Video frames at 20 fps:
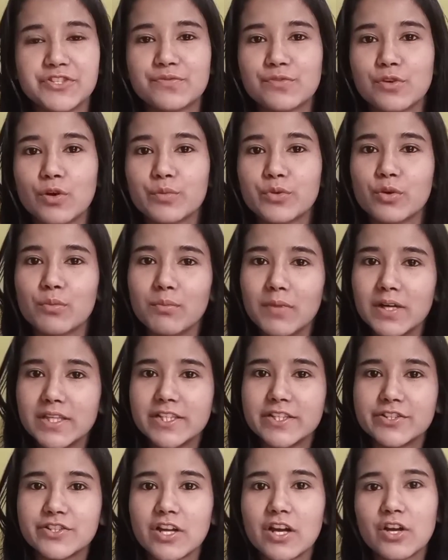from your
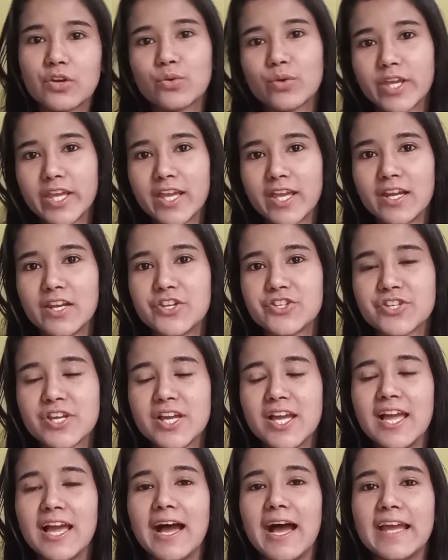mother tongue to English,
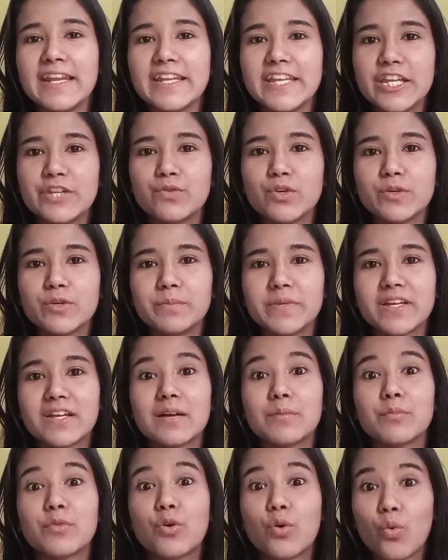and it would
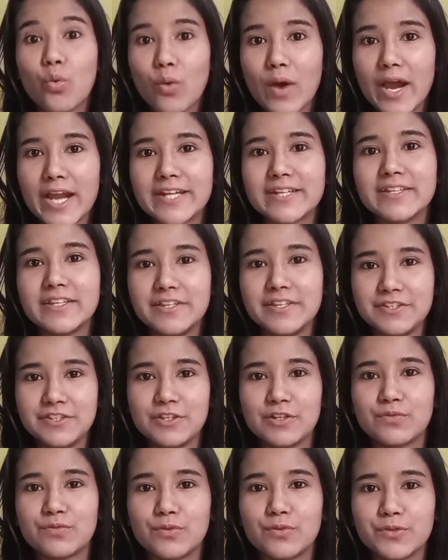become quite
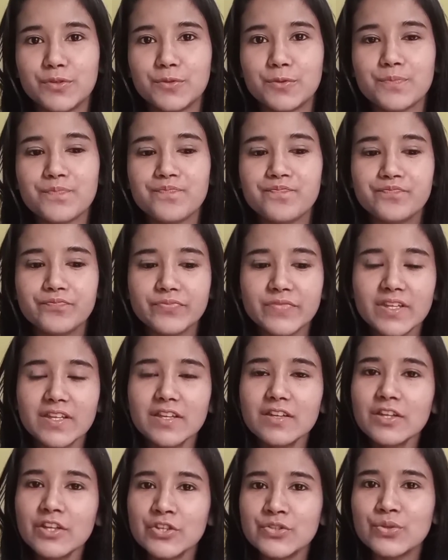easier for you.
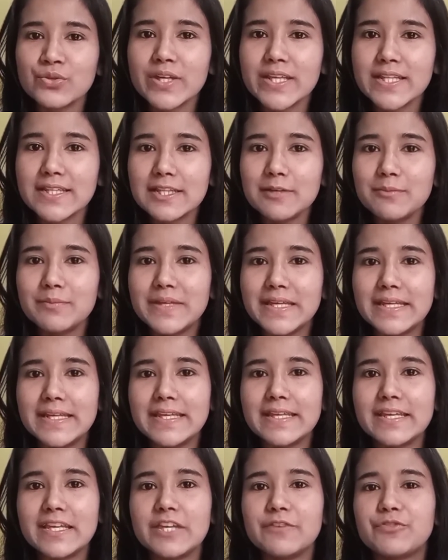So in the
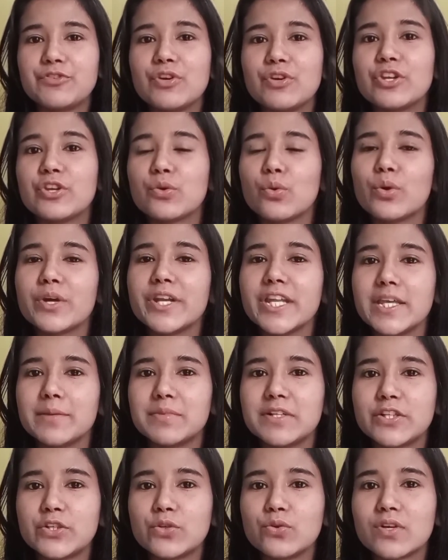beginning, if you are not
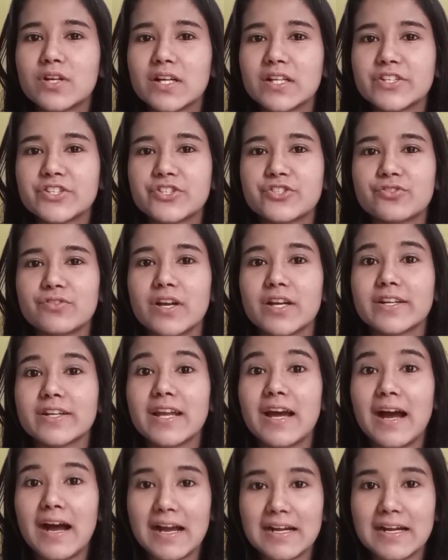able to construct
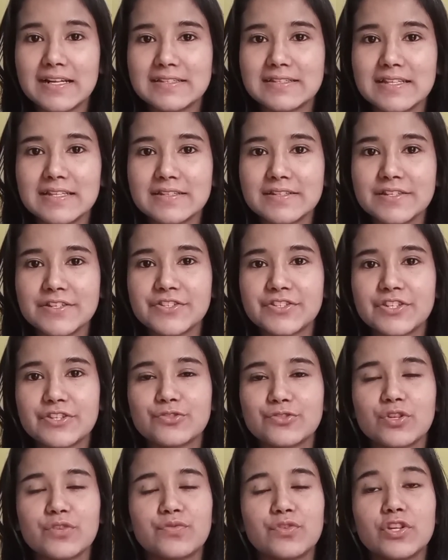hard
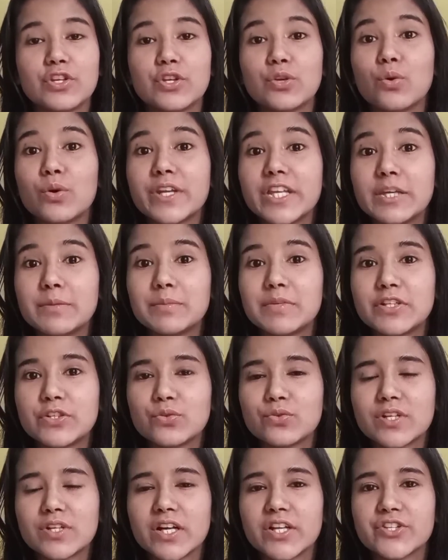sentences, or if you are not able
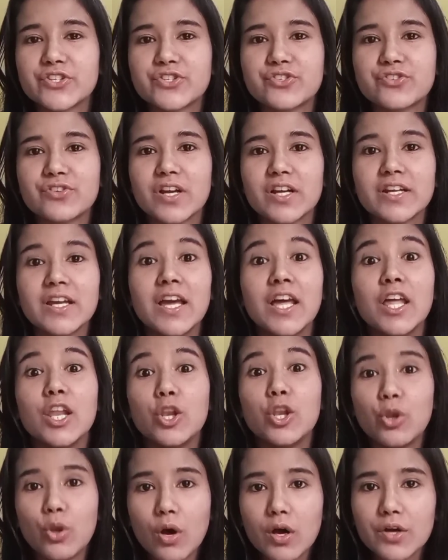to construct
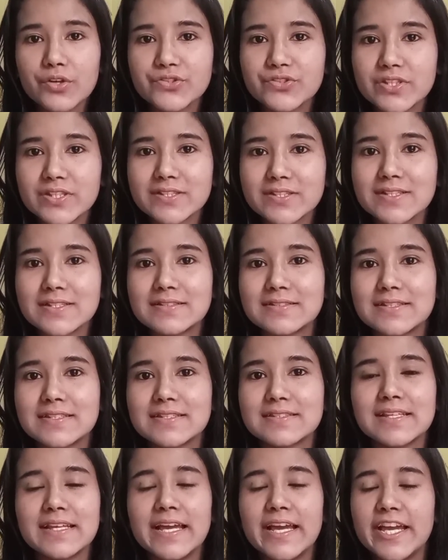long
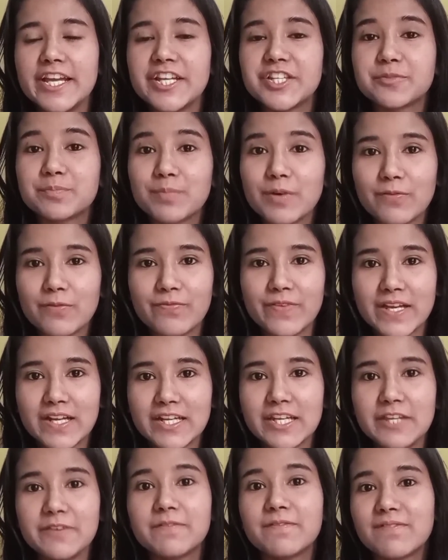sentences, it's
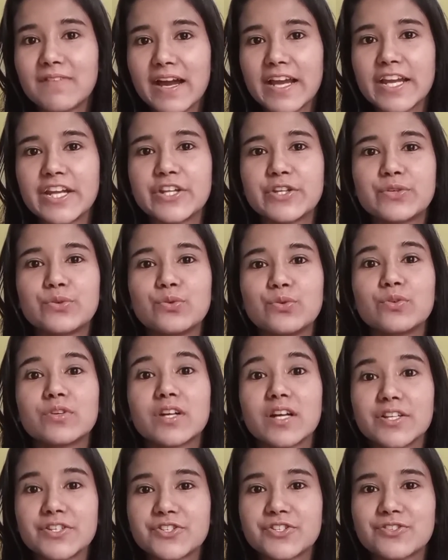perfectly fine to
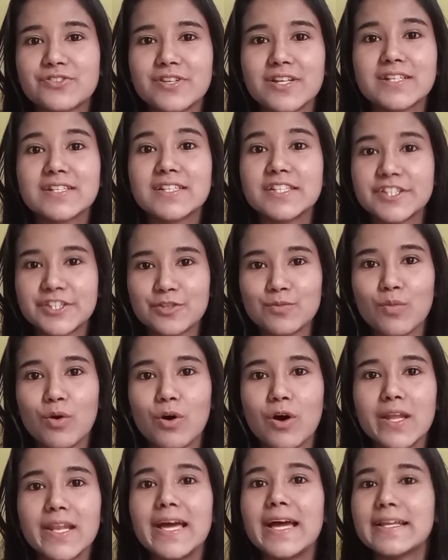construct
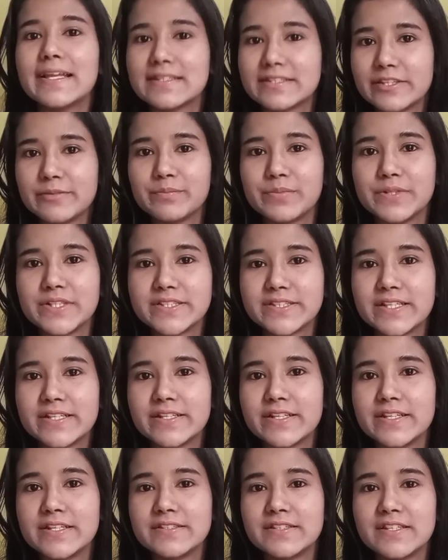small and simple
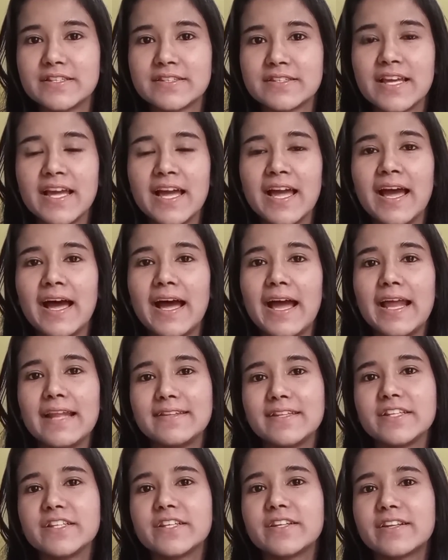sentences,
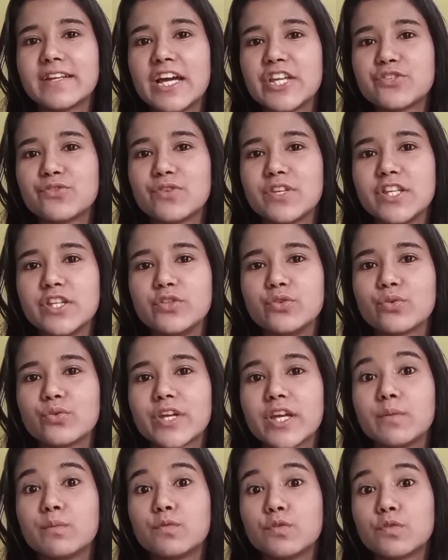and then gradually you
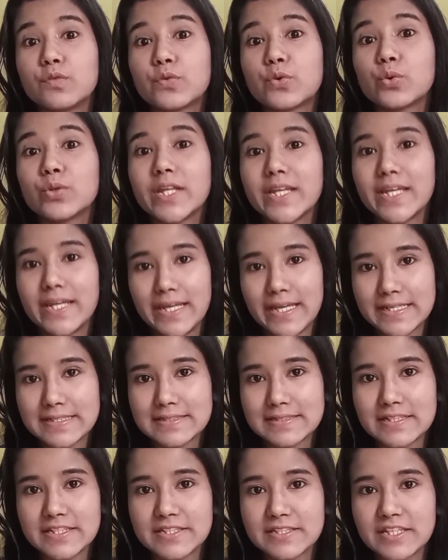can move to the
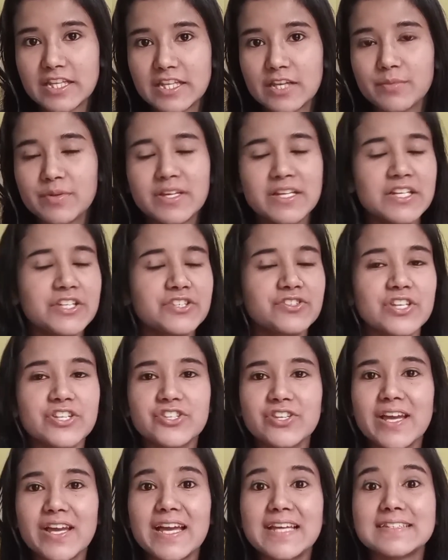next step,
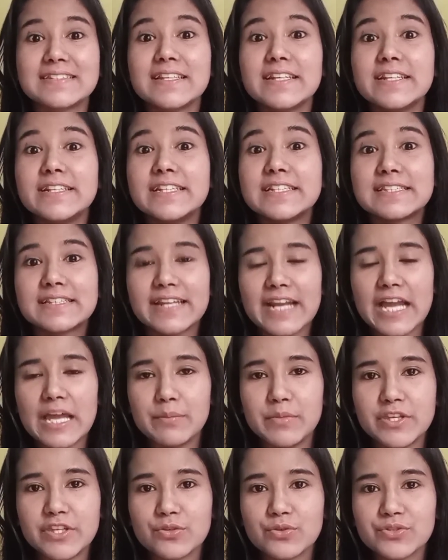such as
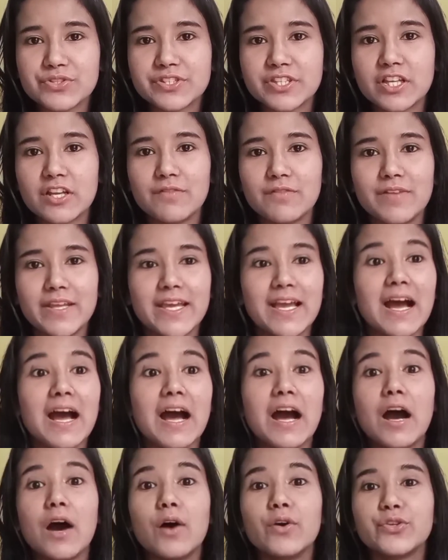describing yourself, like
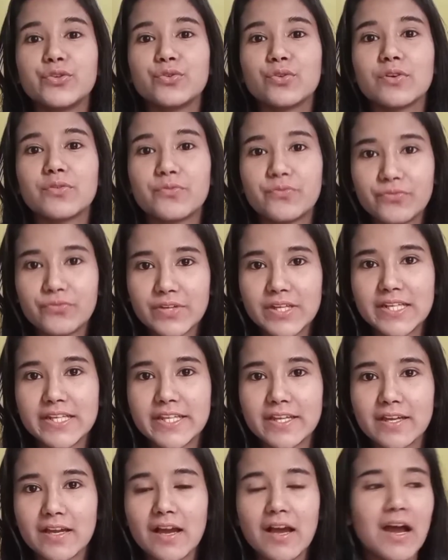how you are
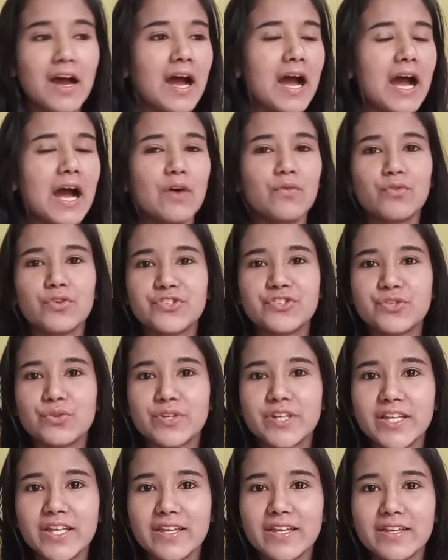feeling, how was your
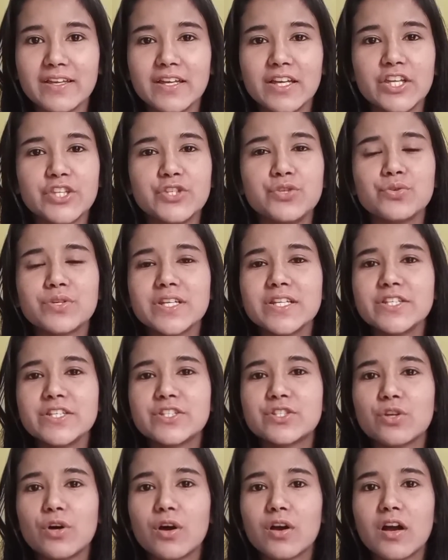day. You can
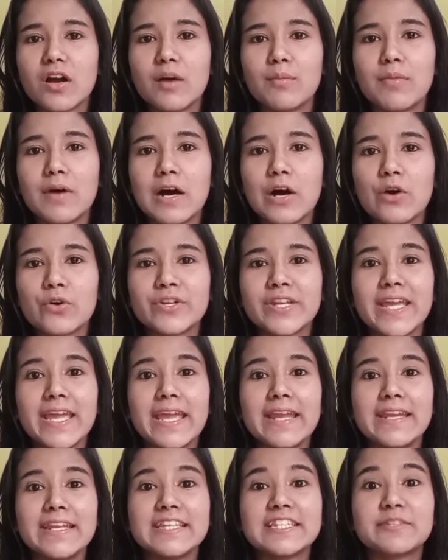talk about
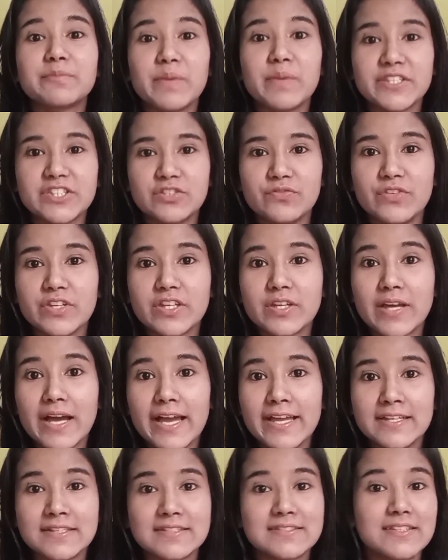any specific
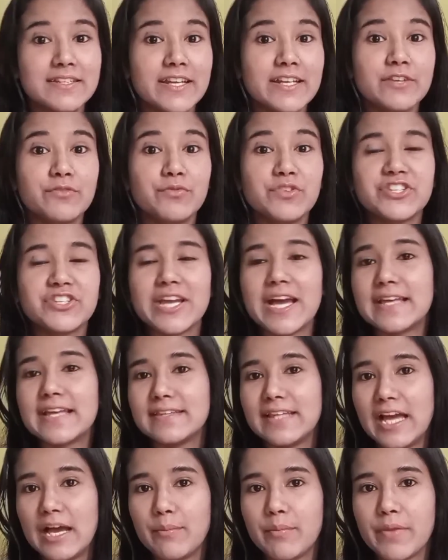incident which has
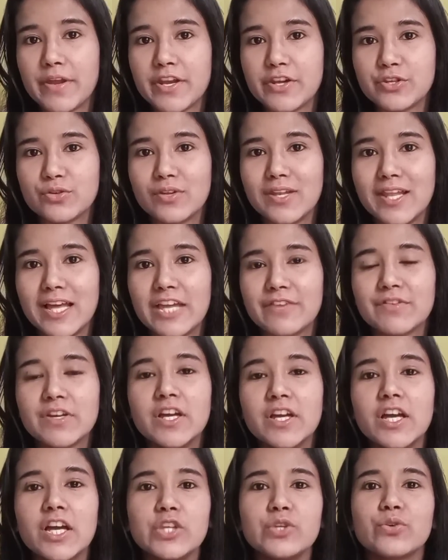happened in your life.
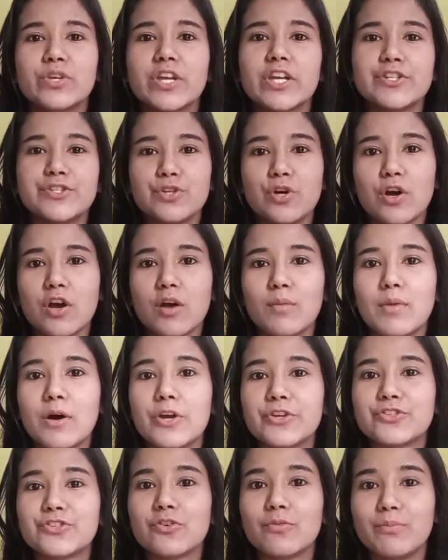You can talk
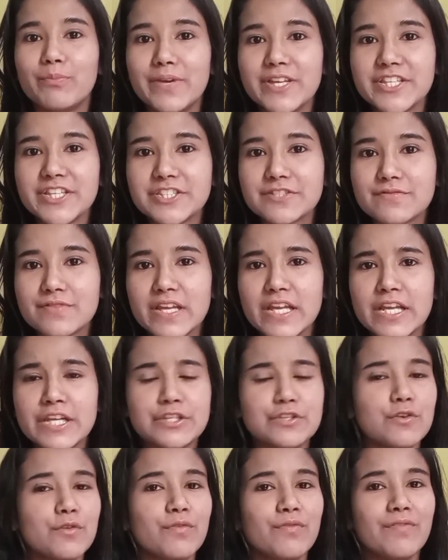about your best
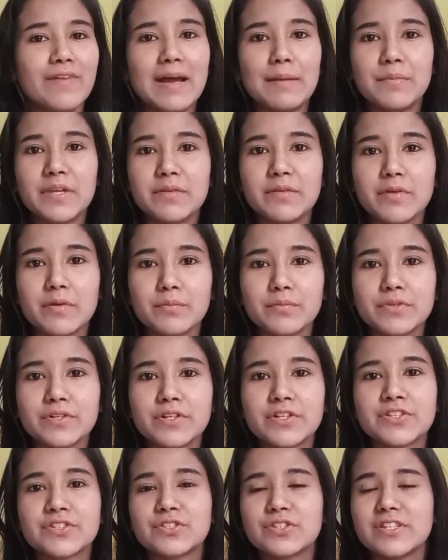friend, your family
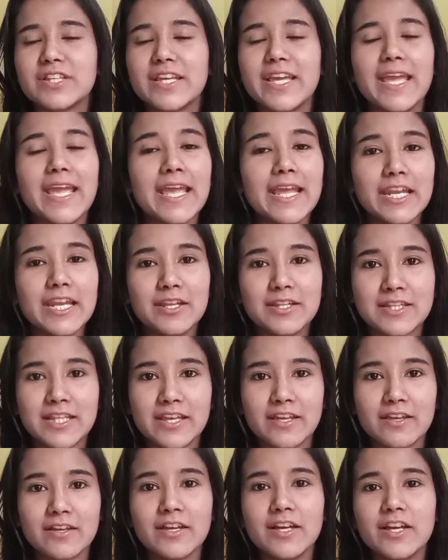members,
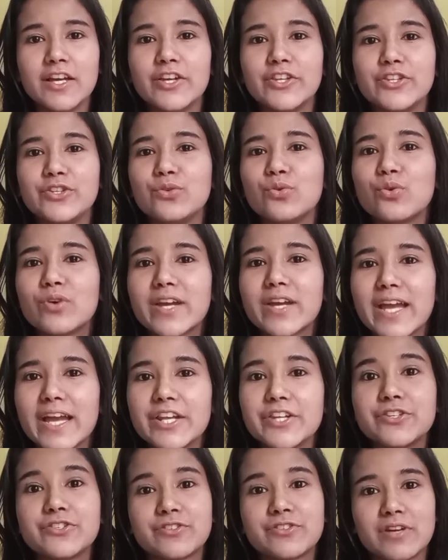anything. You
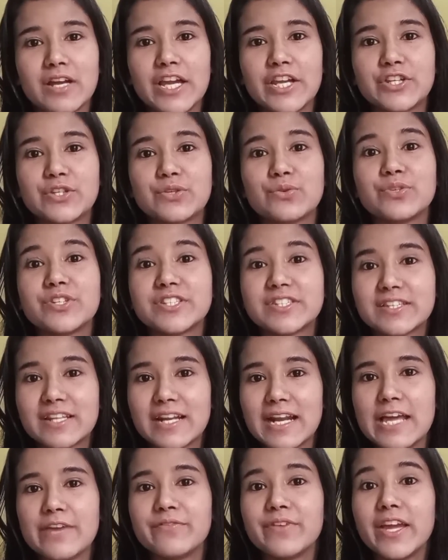can try to
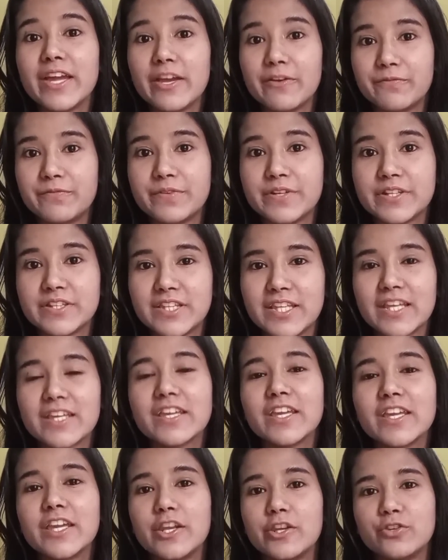describe
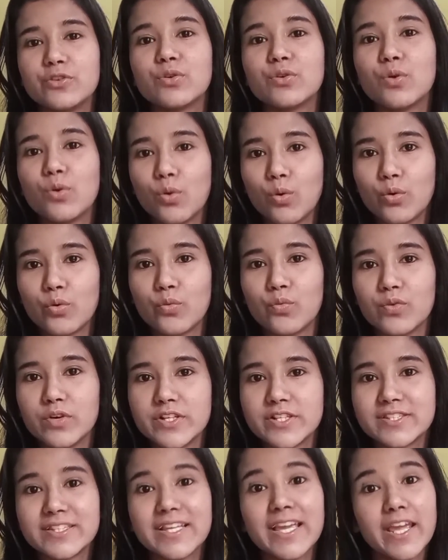everything in your own
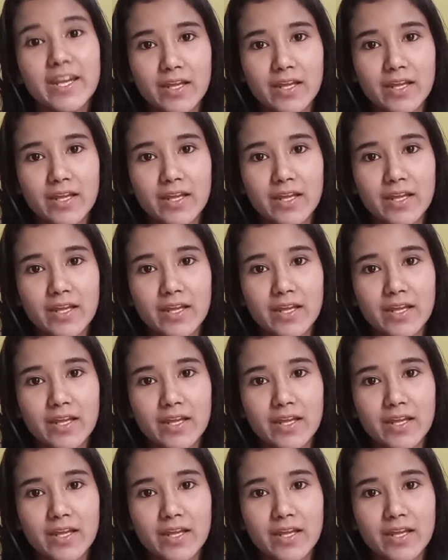words in